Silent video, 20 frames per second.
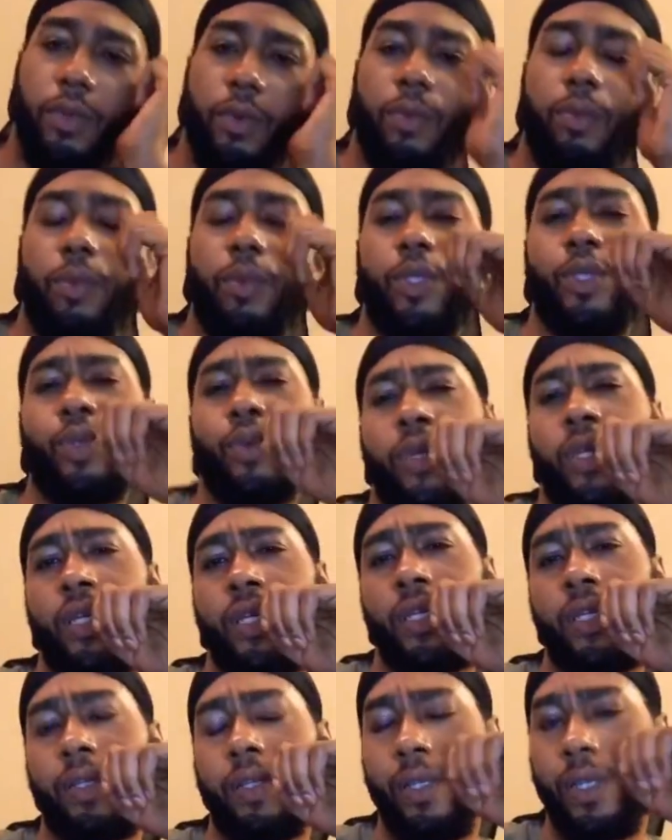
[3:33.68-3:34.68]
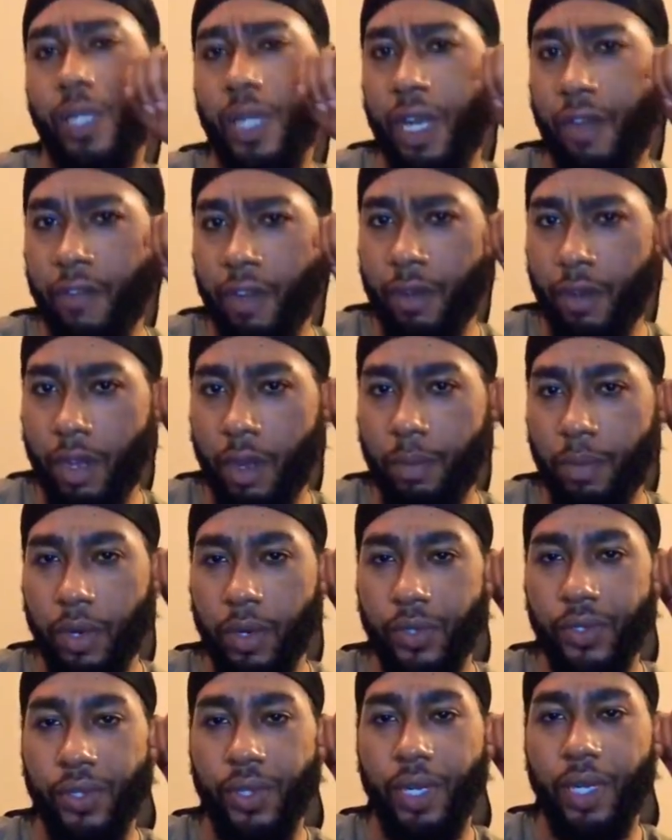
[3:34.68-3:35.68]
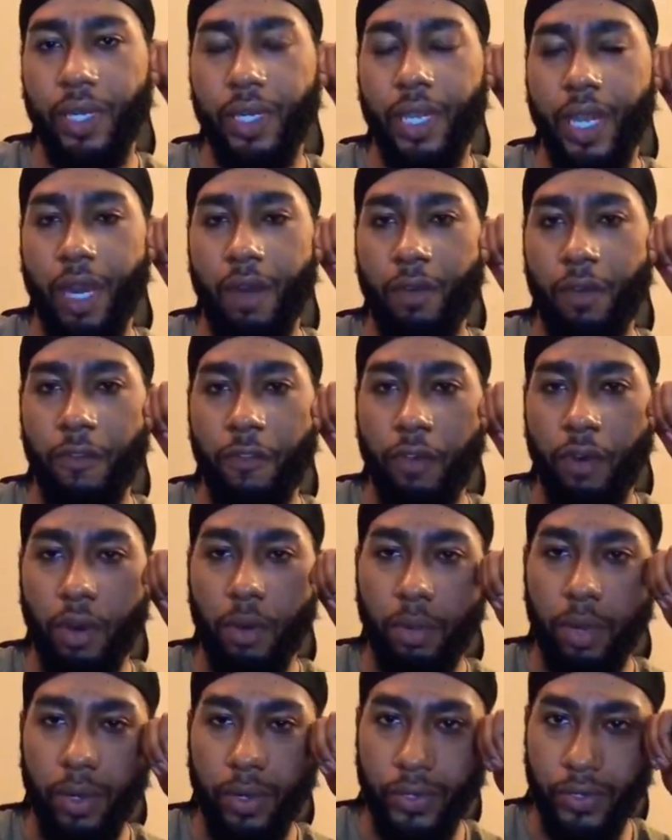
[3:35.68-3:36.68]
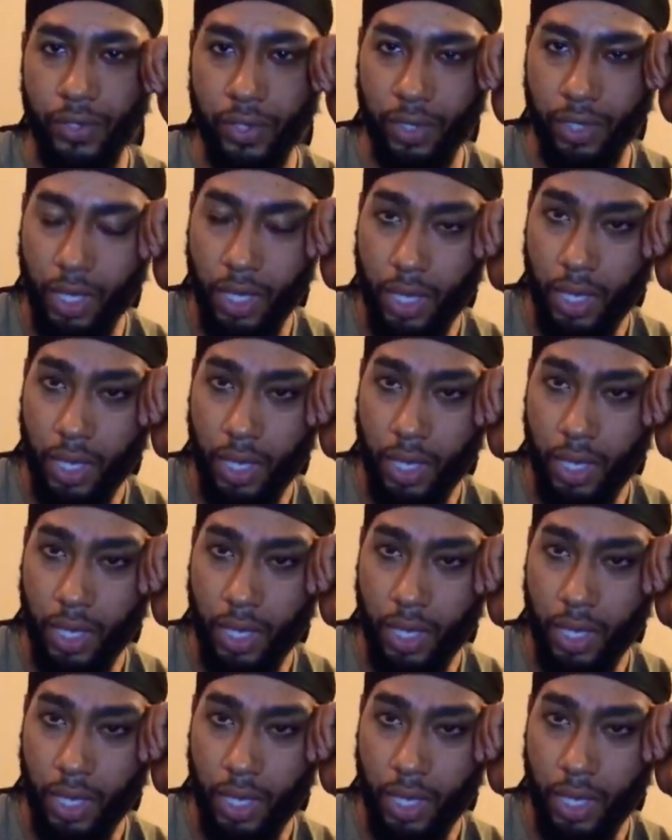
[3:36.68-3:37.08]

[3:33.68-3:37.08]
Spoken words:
between loving a person and caring for a person.